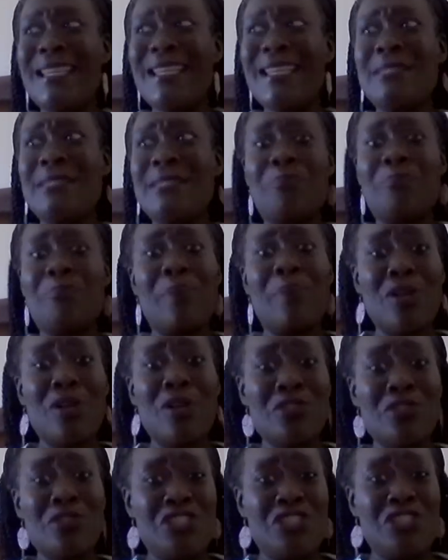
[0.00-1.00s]
It's
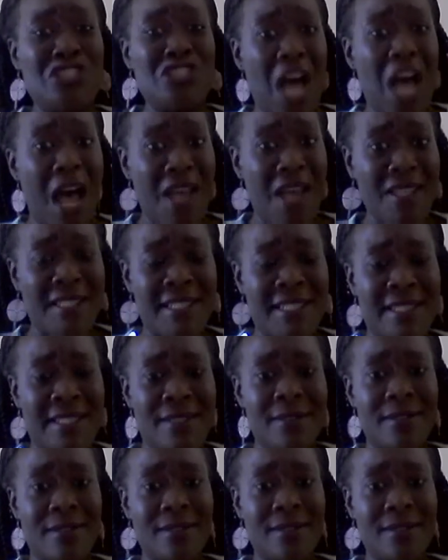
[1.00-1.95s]
bullshucks.